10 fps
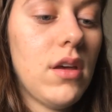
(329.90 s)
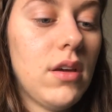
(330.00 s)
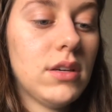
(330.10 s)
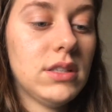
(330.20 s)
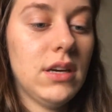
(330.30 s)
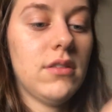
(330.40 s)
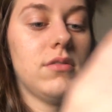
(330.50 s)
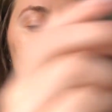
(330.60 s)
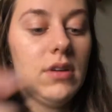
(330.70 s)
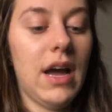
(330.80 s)
So,
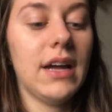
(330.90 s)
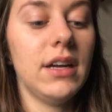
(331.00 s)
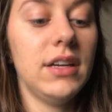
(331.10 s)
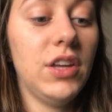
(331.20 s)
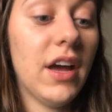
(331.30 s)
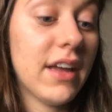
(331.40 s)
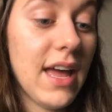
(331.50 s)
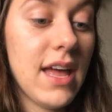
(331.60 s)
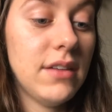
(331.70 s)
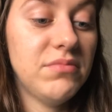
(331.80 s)

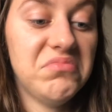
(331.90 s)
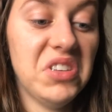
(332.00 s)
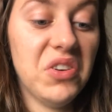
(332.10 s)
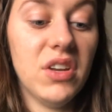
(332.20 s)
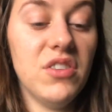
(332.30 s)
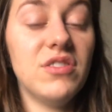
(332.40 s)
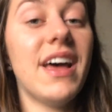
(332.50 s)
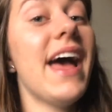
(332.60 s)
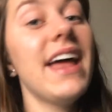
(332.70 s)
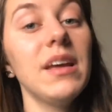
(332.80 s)
again, you can use
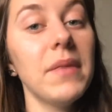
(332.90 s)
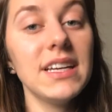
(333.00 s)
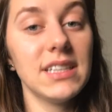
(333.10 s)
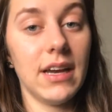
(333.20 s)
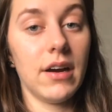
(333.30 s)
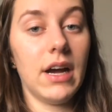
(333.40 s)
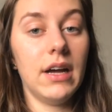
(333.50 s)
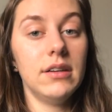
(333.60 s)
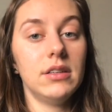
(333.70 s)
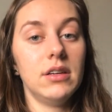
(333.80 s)
any mascara,
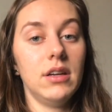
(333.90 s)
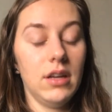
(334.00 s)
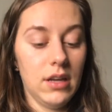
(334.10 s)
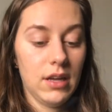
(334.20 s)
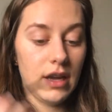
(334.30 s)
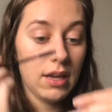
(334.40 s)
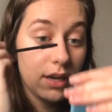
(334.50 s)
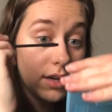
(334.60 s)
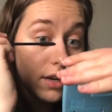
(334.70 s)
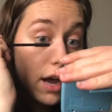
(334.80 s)

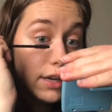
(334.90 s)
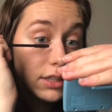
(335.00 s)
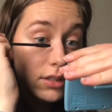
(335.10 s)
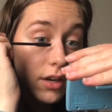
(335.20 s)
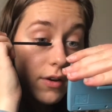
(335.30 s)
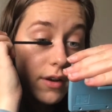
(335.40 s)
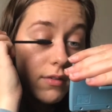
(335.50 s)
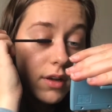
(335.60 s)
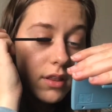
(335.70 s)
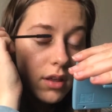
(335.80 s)
and I just go in
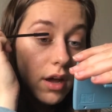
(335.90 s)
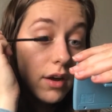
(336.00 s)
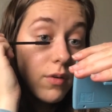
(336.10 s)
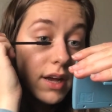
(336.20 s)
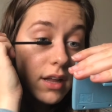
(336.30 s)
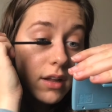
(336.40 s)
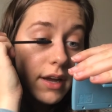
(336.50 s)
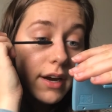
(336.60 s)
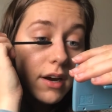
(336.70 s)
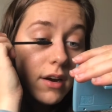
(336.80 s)
with a quick
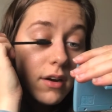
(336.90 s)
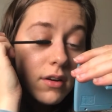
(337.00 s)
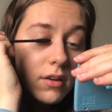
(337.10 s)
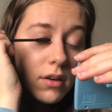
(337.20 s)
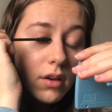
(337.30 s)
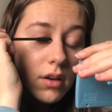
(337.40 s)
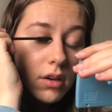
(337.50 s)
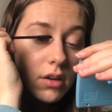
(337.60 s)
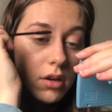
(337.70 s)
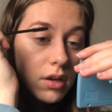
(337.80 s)
layer
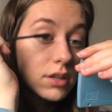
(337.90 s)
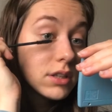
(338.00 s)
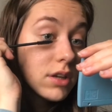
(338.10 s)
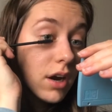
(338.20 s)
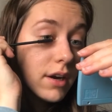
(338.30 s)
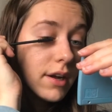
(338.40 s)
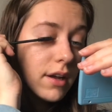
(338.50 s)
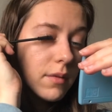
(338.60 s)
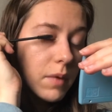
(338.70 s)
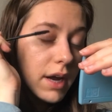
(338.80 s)
to
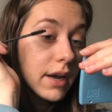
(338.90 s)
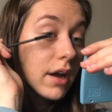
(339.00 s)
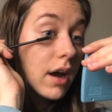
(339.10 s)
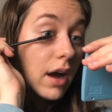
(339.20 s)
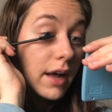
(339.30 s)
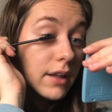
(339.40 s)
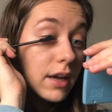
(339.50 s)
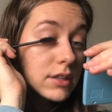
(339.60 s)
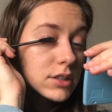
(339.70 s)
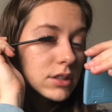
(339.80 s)
darken my
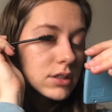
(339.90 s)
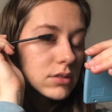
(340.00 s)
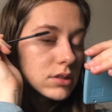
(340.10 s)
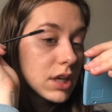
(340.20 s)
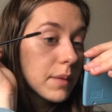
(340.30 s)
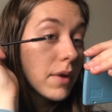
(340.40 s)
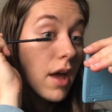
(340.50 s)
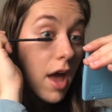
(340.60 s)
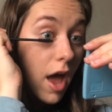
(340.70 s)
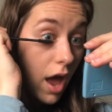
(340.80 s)
eyelashes and shape.
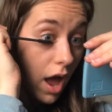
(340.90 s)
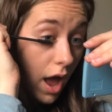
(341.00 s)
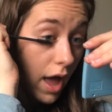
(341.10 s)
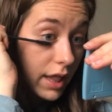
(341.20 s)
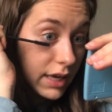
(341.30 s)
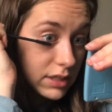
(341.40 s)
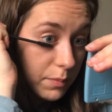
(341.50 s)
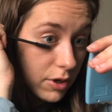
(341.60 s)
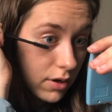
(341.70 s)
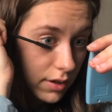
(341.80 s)
I like to
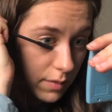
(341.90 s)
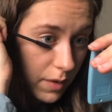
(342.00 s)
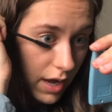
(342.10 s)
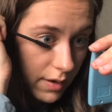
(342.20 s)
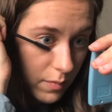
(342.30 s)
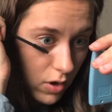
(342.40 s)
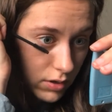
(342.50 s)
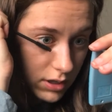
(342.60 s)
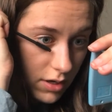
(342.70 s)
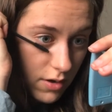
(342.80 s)
put it on the bottom
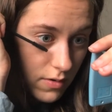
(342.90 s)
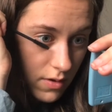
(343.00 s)
also.